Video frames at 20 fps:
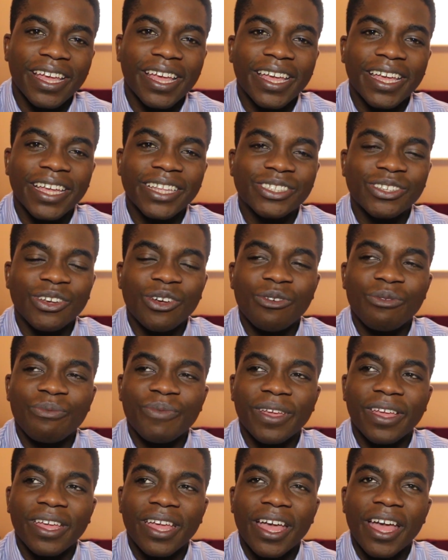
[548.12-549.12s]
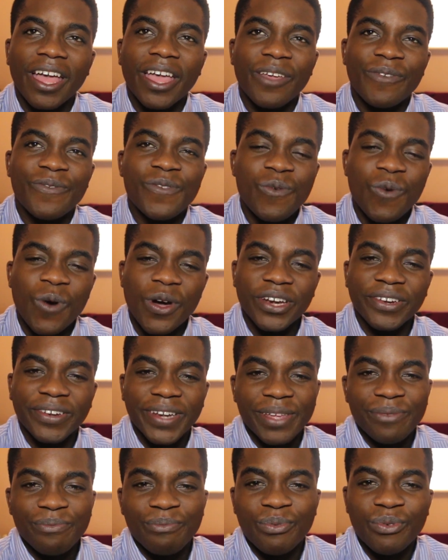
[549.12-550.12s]
he told me if you want to
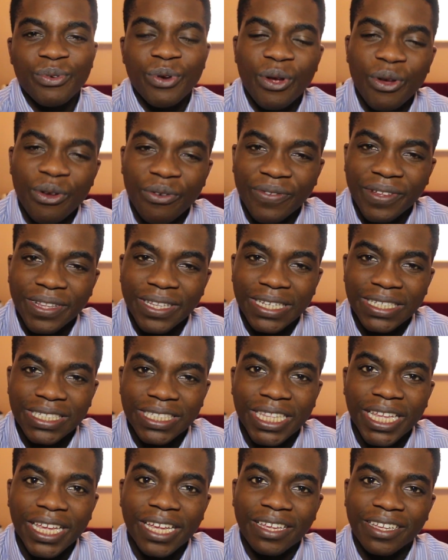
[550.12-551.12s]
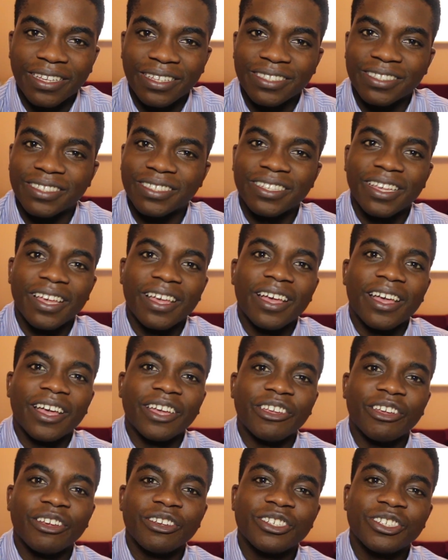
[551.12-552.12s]
improve in these things,
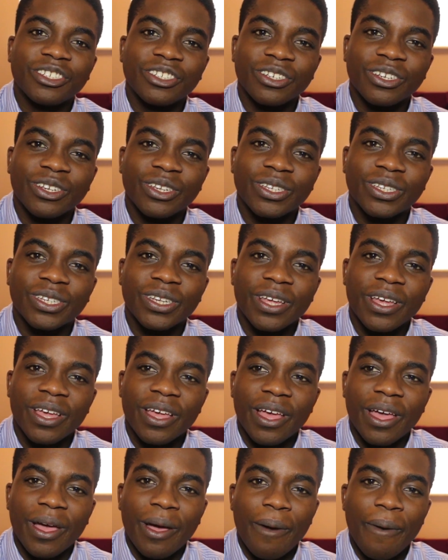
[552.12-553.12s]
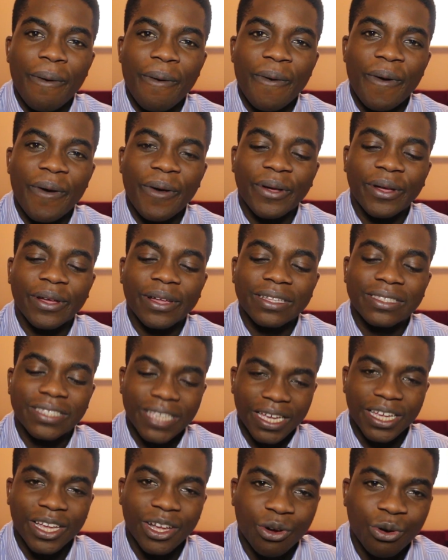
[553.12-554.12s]
you should
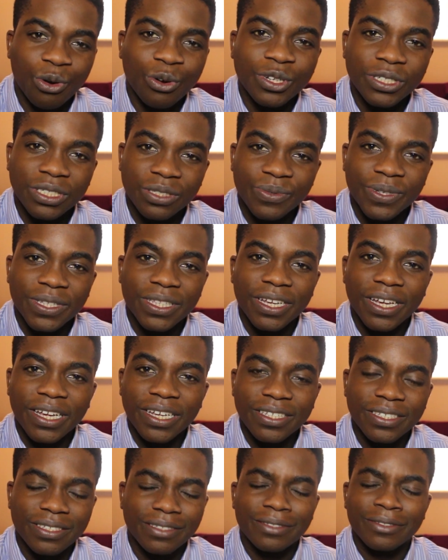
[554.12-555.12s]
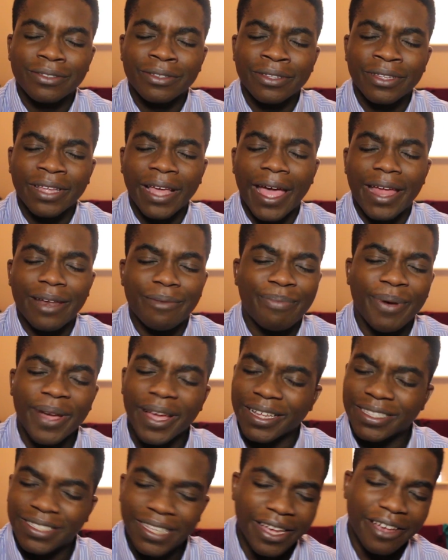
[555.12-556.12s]
take a course with us and
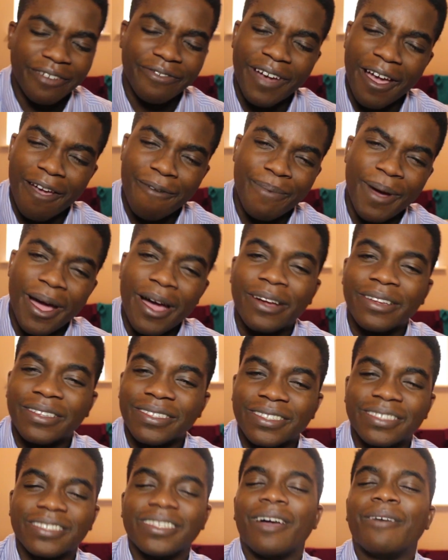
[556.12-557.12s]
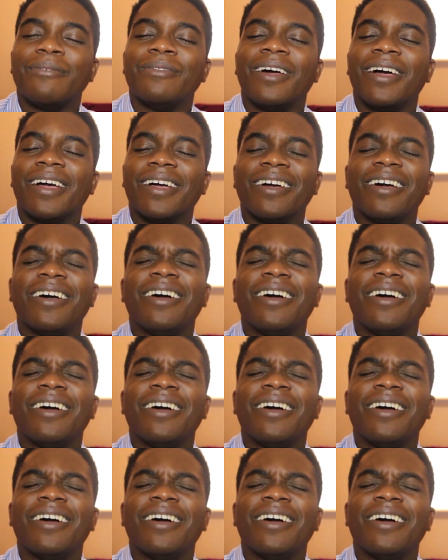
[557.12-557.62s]
pay 35 pounds. I'm like,